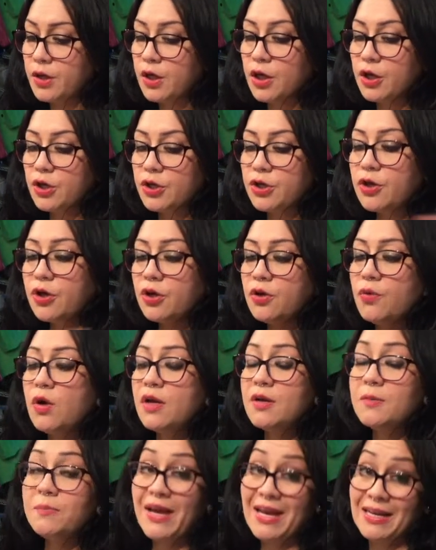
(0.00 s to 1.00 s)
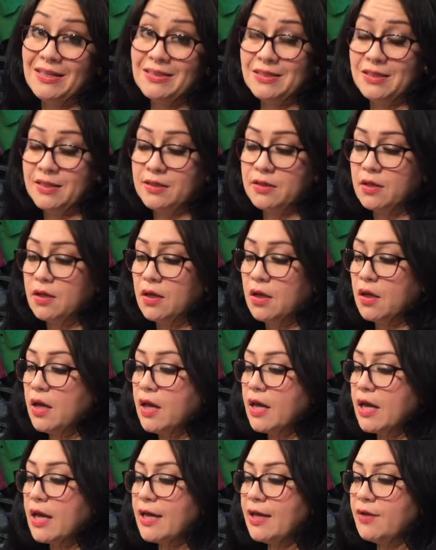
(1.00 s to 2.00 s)
you're gonna wanna paint it.
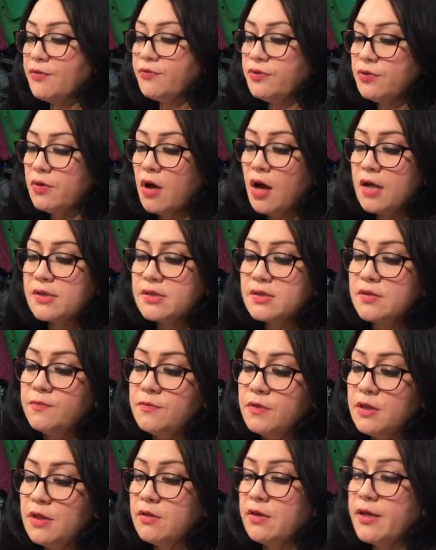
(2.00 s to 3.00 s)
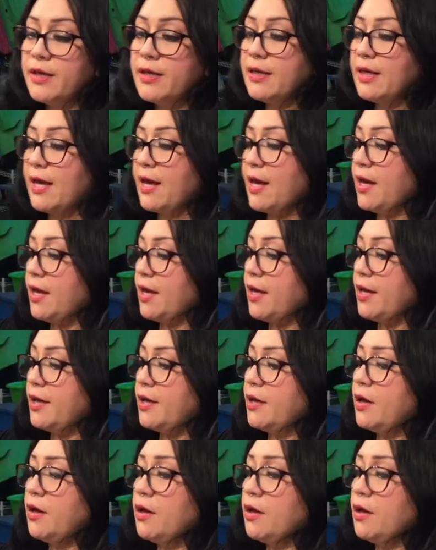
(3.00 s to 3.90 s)
If you got something like a